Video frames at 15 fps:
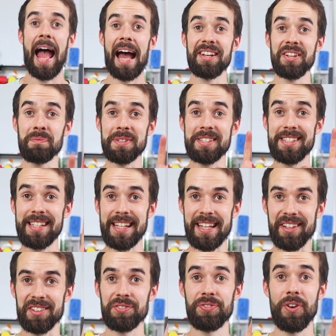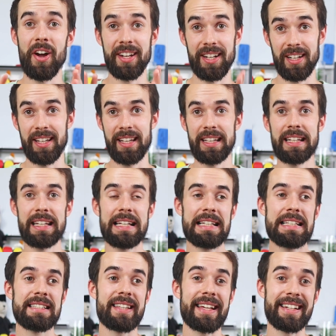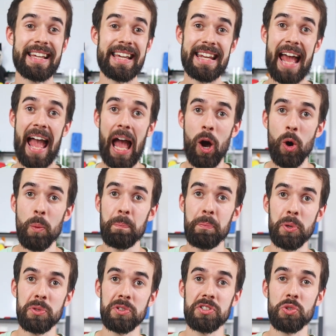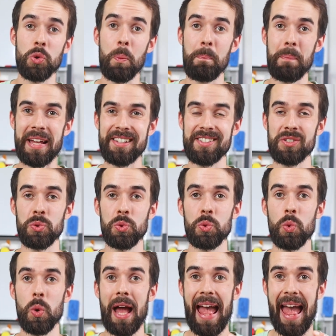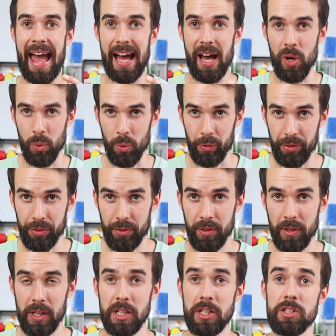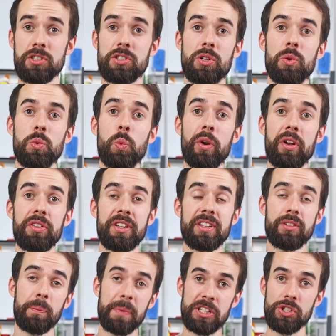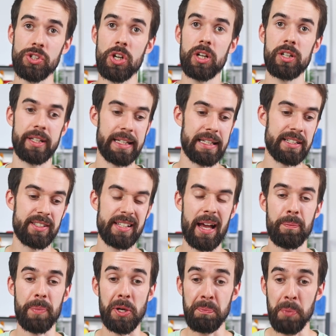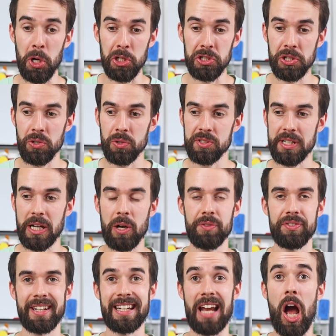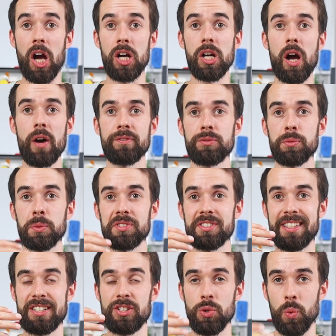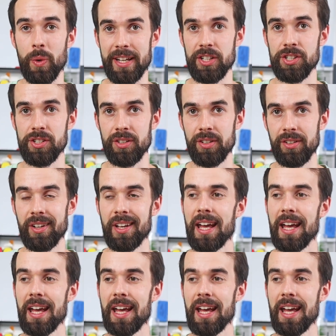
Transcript: And number six, finally, is that it can help boost your mental health. So one of the things I mentioned earlier is that by putting yourself in an uncomfortable situation,